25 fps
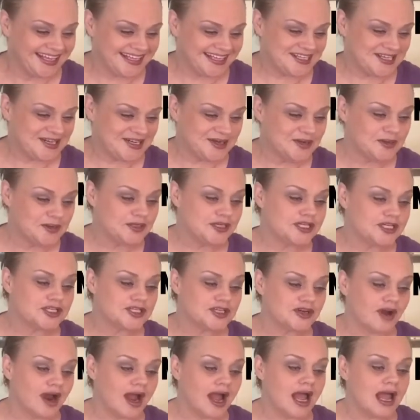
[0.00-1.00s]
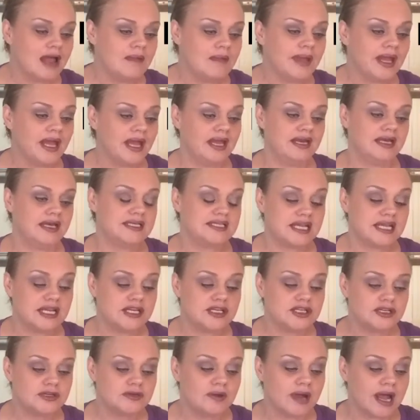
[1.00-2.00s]
to describe an
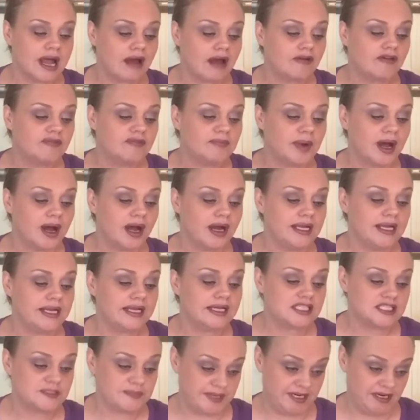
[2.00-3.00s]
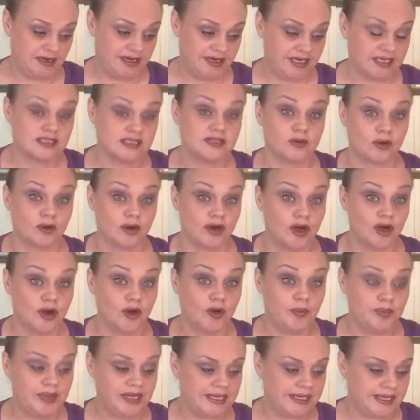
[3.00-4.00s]
intentional out-of-body experience, or
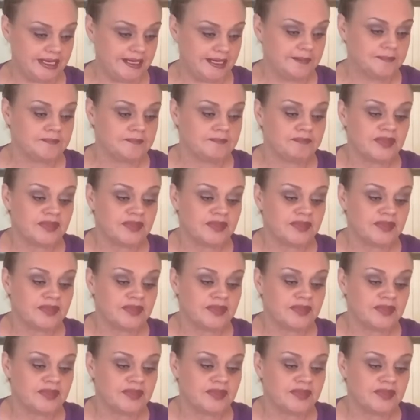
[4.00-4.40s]
OBE,